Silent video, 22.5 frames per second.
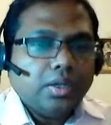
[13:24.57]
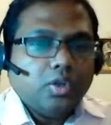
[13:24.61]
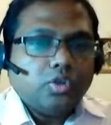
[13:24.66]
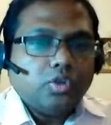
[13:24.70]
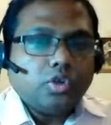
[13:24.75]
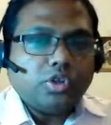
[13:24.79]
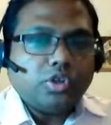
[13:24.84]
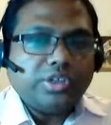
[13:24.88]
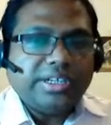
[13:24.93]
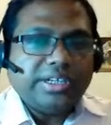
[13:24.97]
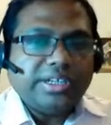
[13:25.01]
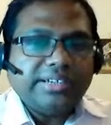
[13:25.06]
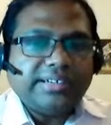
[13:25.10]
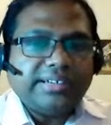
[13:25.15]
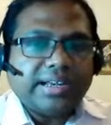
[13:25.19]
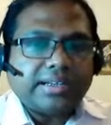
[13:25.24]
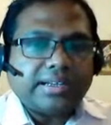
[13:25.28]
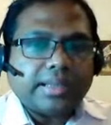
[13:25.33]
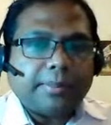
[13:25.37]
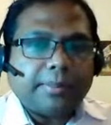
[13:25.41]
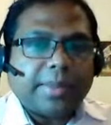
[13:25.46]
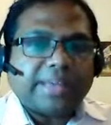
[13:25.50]
So these
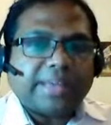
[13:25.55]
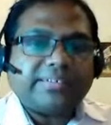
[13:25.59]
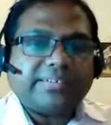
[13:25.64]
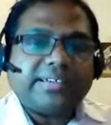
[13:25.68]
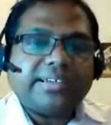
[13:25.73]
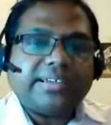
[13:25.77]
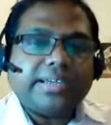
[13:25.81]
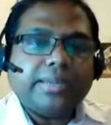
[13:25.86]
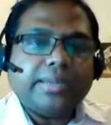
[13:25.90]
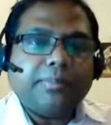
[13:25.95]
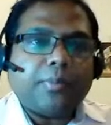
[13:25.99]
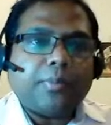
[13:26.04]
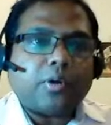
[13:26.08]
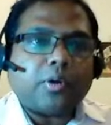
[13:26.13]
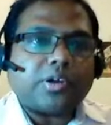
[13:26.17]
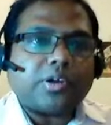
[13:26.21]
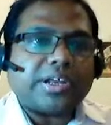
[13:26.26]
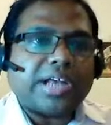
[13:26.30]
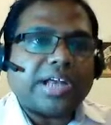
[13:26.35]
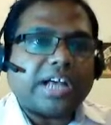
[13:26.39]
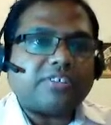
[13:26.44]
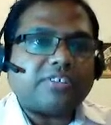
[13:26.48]
are the basic
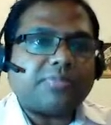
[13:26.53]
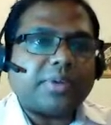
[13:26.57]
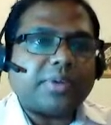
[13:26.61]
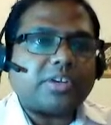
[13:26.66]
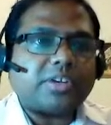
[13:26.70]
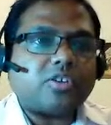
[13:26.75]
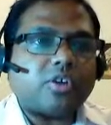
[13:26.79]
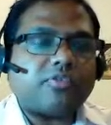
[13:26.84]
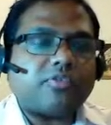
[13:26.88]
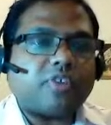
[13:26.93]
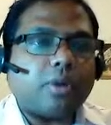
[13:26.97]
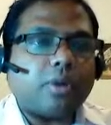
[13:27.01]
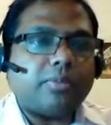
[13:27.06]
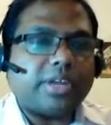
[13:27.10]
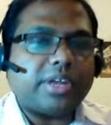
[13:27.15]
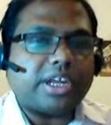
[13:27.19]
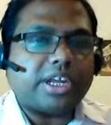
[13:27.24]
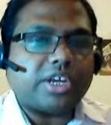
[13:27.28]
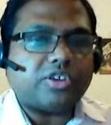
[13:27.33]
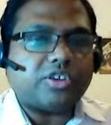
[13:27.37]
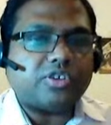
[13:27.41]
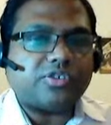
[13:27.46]
important aspects of
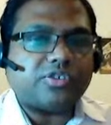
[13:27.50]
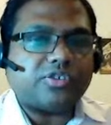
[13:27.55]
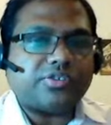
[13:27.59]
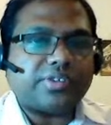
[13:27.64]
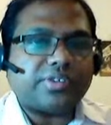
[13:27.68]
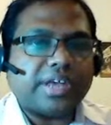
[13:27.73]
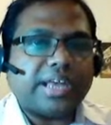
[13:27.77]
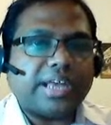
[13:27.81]
communications.